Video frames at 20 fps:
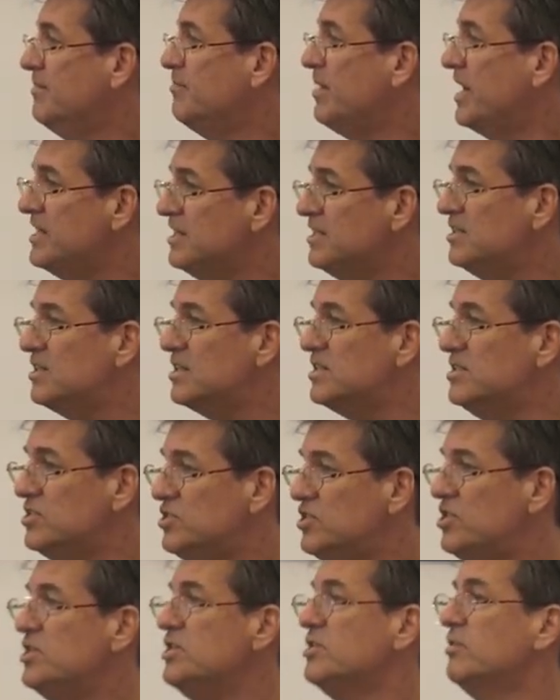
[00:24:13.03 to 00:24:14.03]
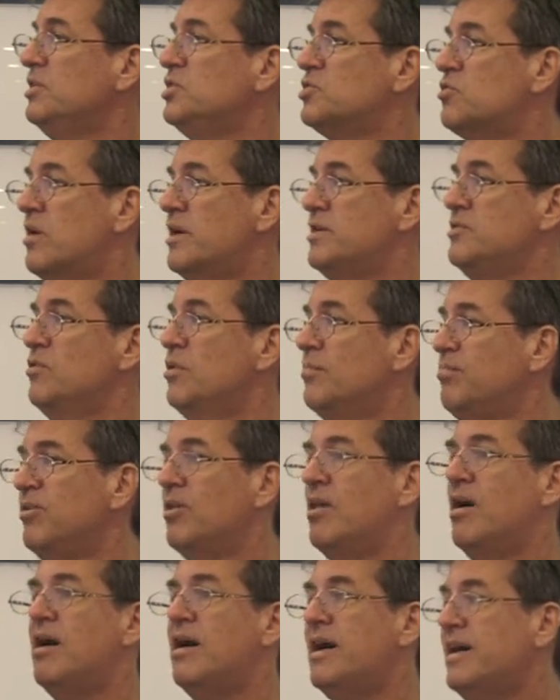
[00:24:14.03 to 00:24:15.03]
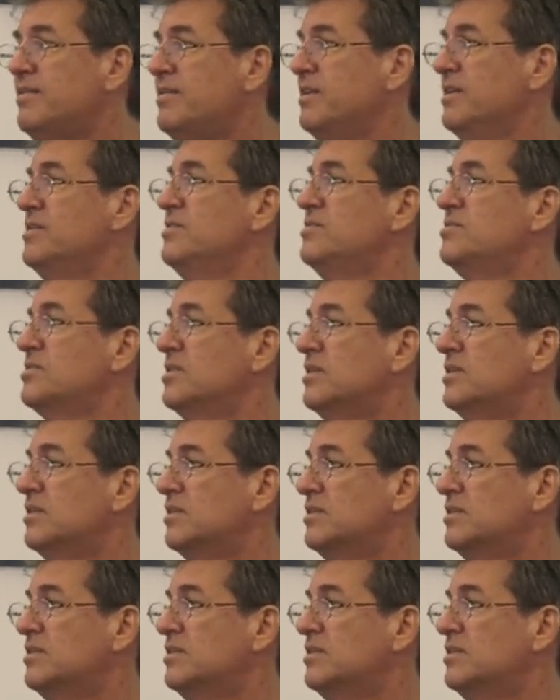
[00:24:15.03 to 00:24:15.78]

by continually trying to apply this